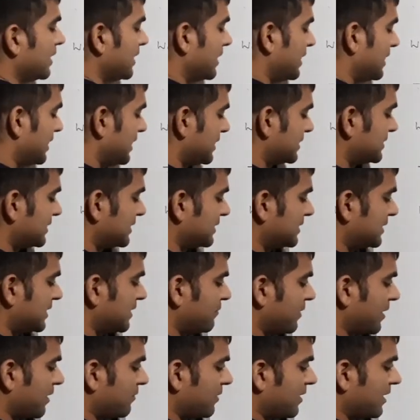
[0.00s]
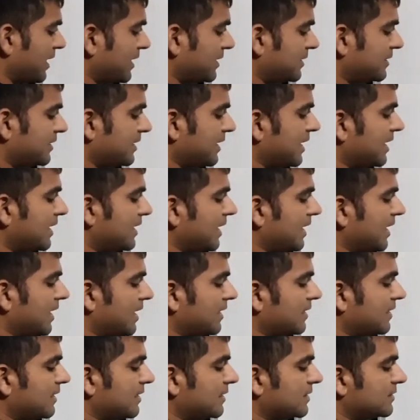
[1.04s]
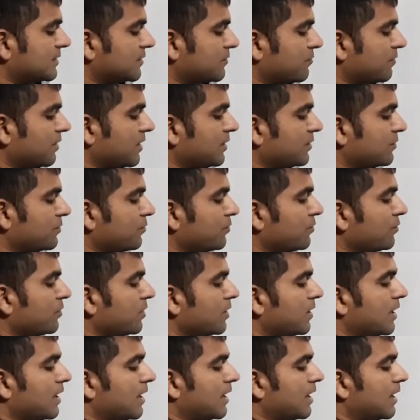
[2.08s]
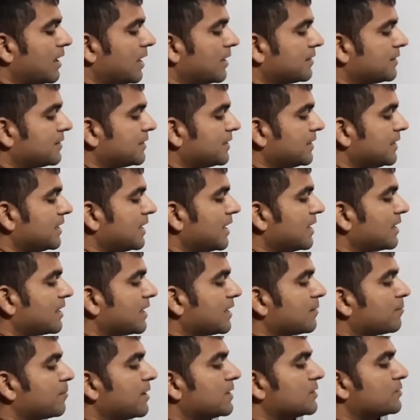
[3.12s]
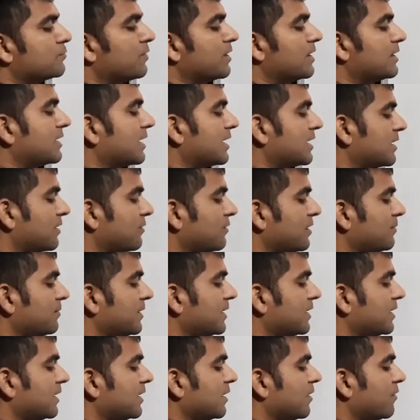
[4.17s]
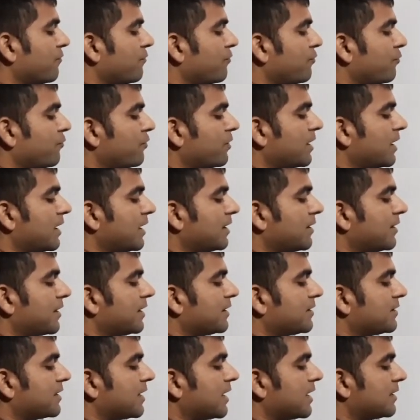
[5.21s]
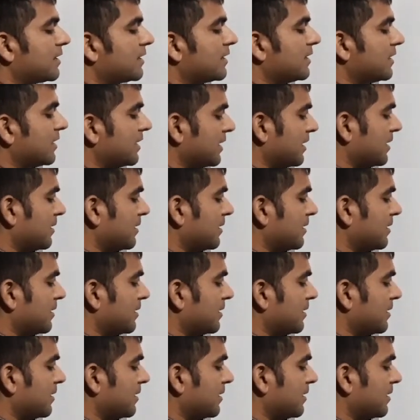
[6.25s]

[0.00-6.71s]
Next step I will write 10n is equal to 300 plus 130 will be 430,